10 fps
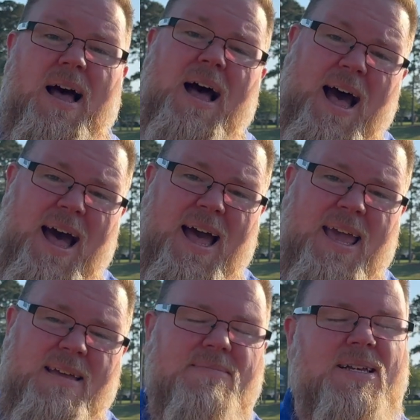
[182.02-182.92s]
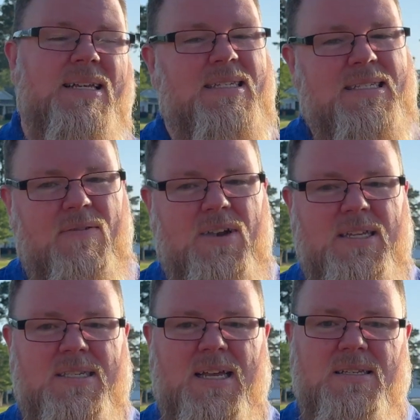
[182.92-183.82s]
high,
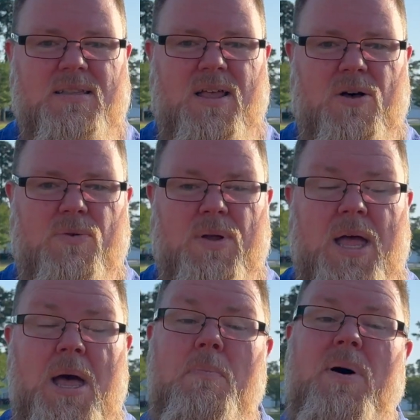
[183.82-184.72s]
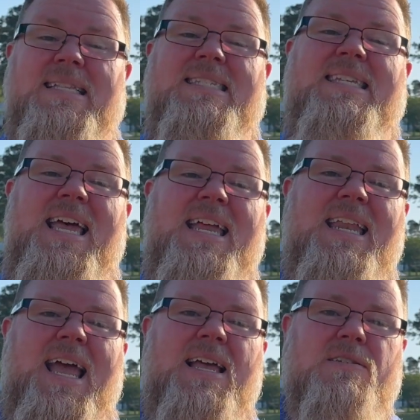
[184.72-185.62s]
76 low, but 10
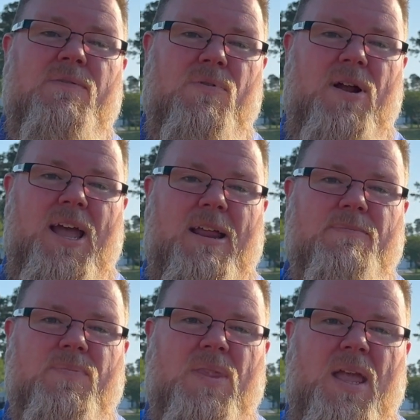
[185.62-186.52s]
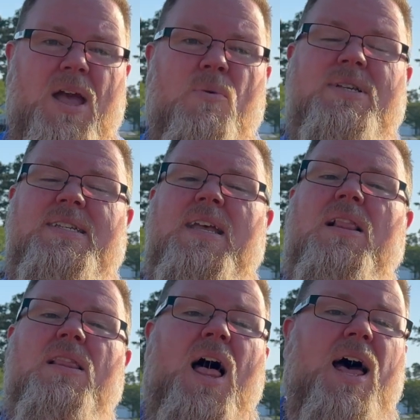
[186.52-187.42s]
days of rain. We see a
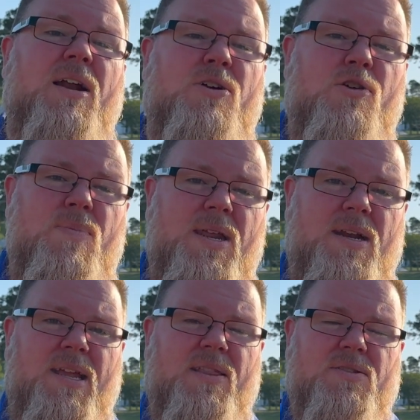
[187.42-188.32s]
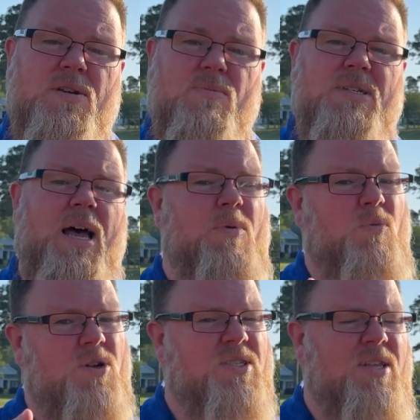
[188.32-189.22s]
lot of humidity in the summertime, and
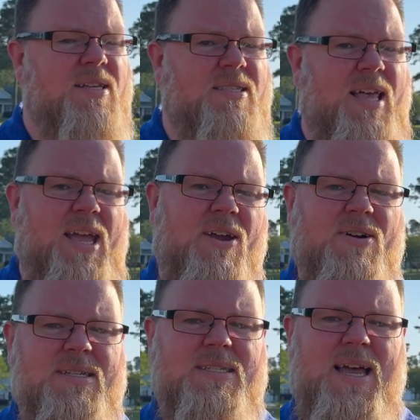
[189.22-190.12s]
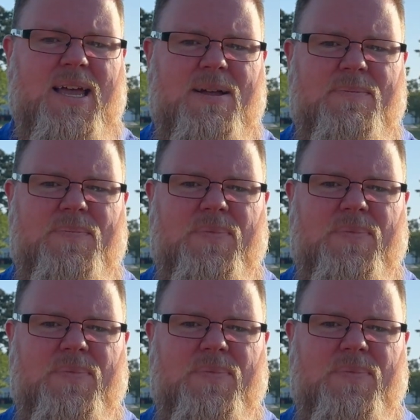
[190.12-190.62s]
we'll discuss that here in a second.